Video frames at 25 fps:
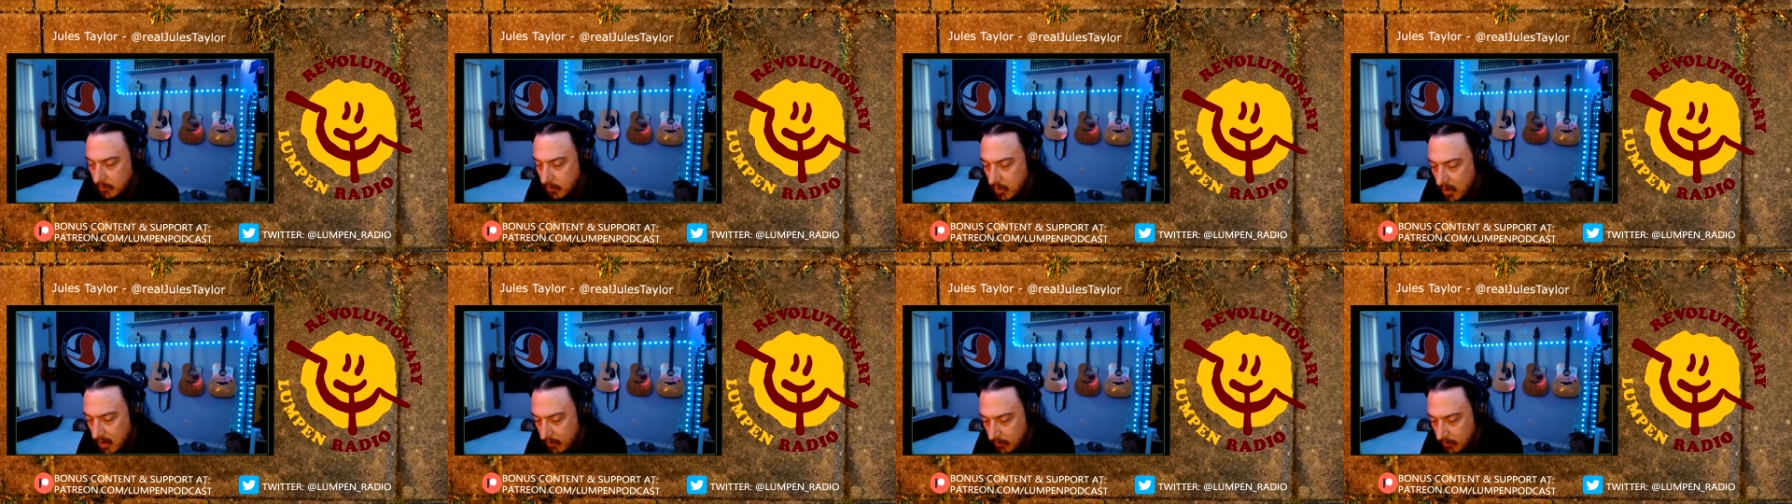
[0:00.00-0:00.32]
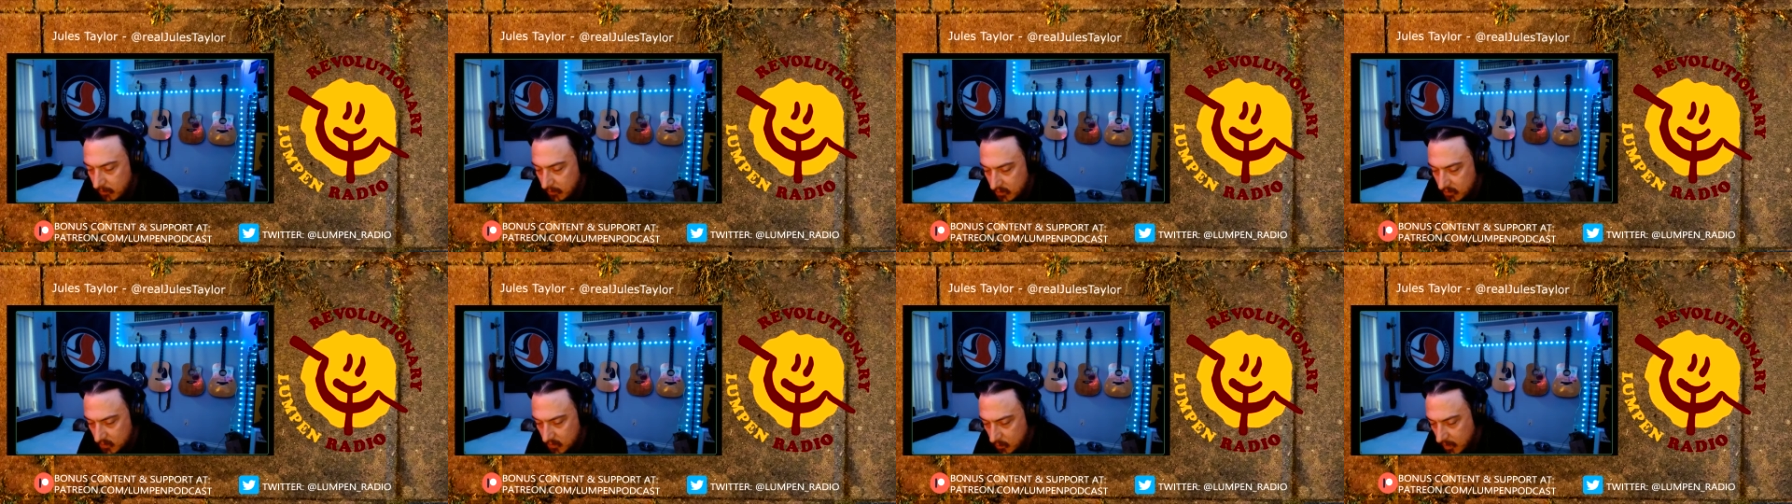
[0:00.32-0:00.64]

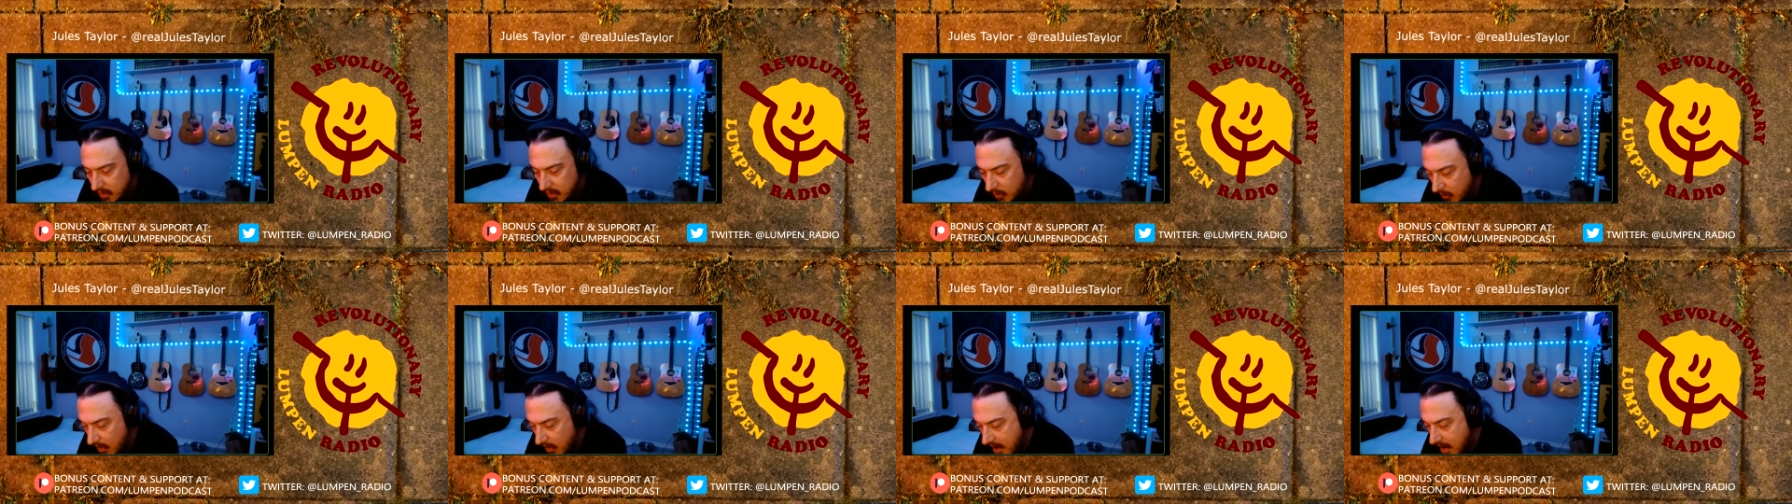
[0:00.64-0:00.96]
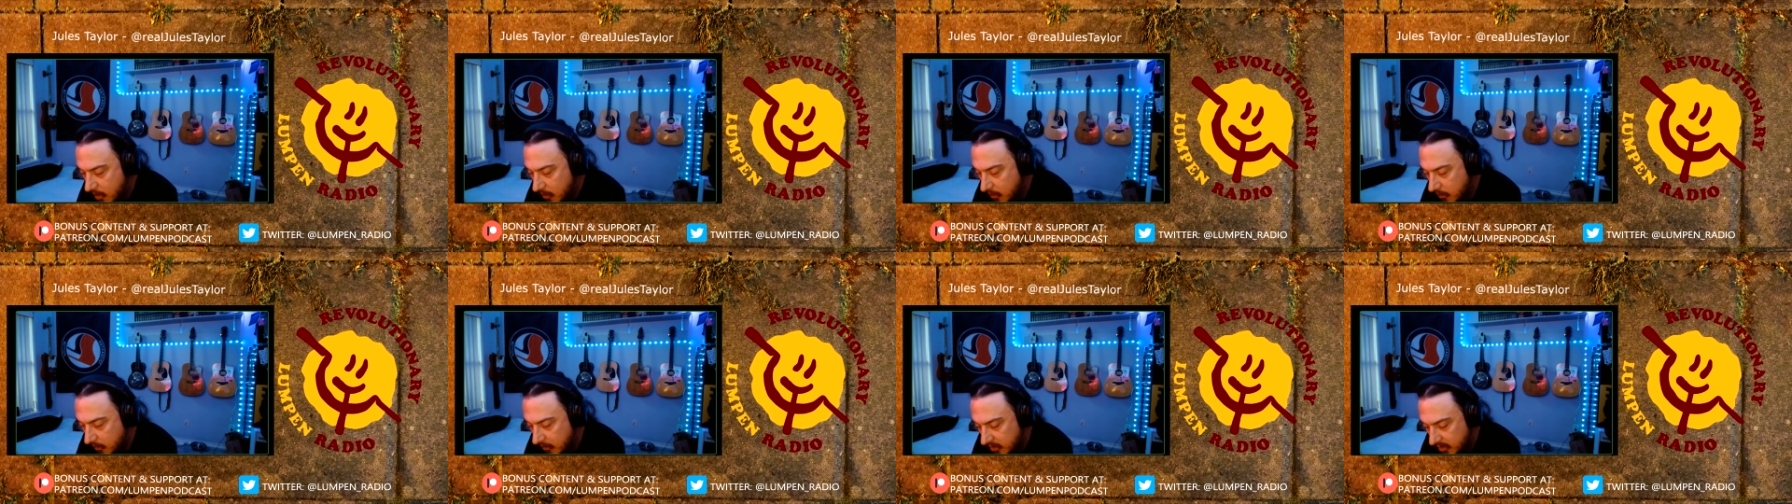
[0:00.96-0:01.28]
populist way
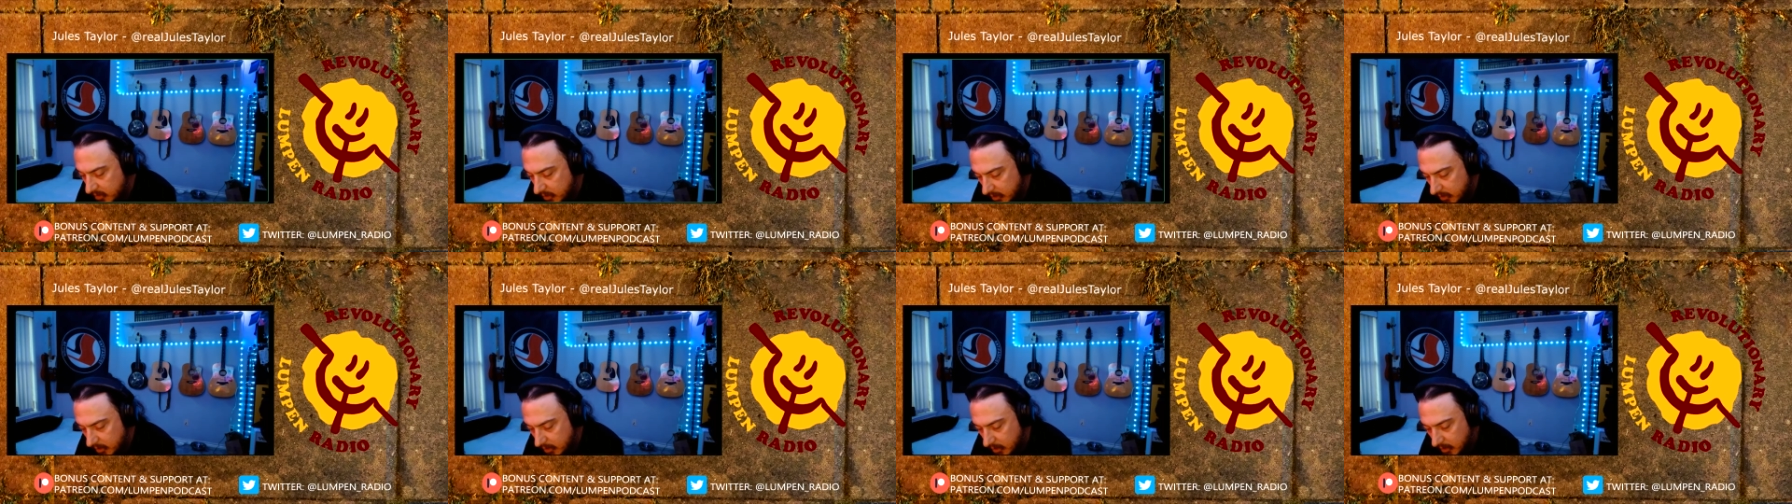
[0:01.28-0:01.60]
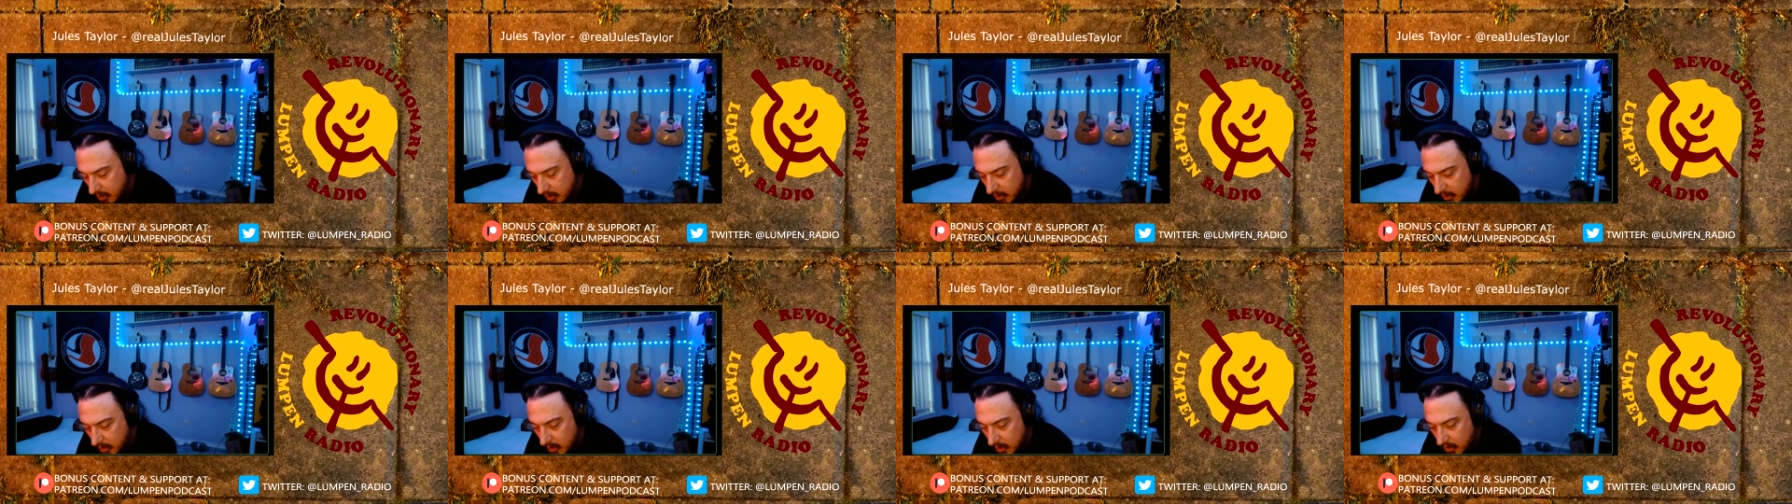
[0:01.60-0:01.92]
around,
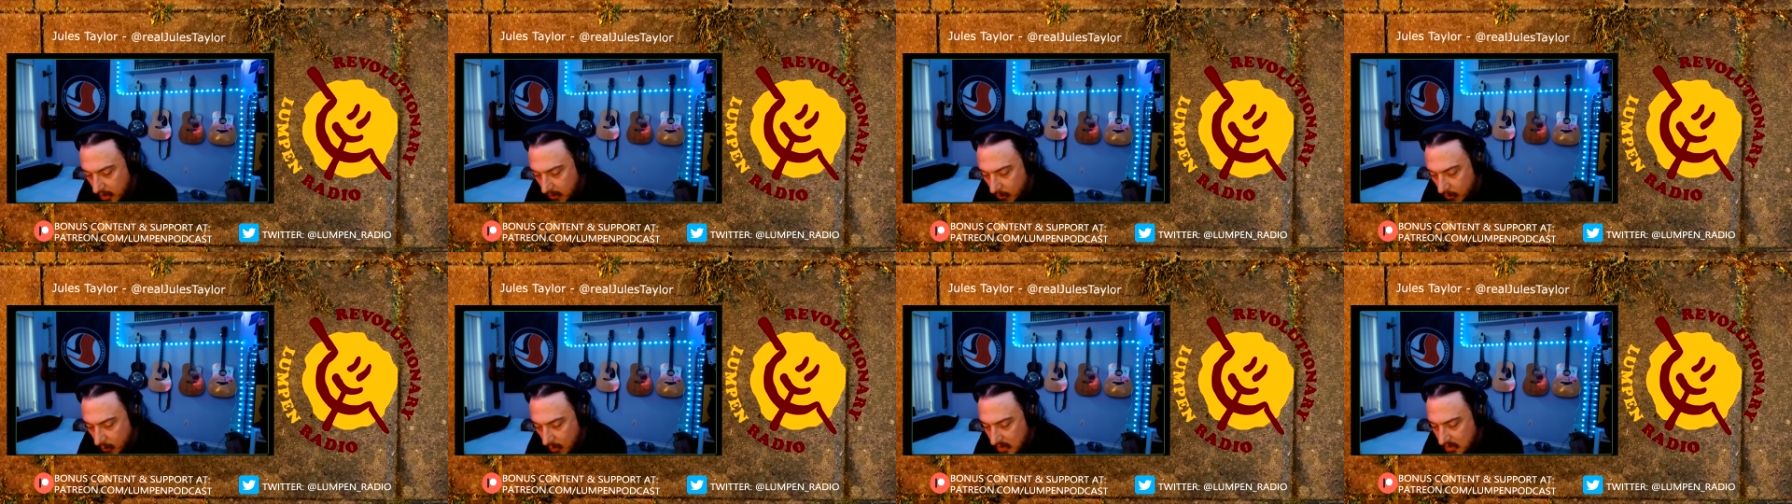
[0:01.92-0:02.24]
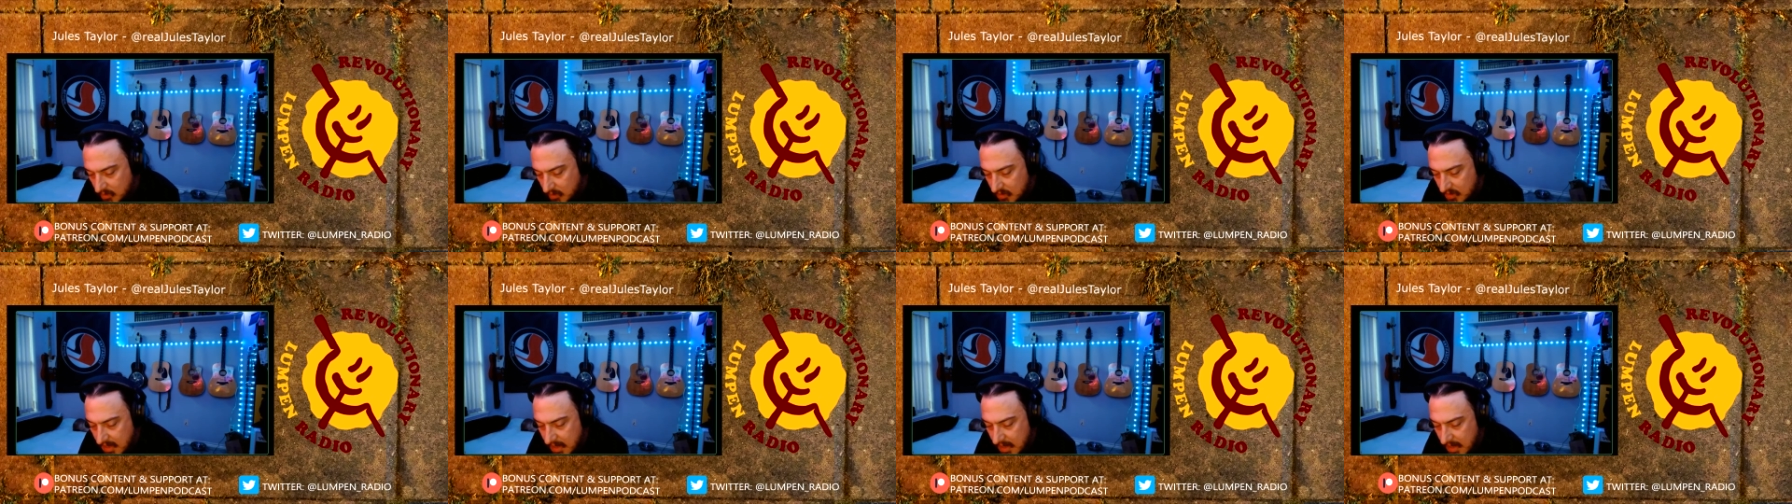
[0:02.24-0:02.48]
once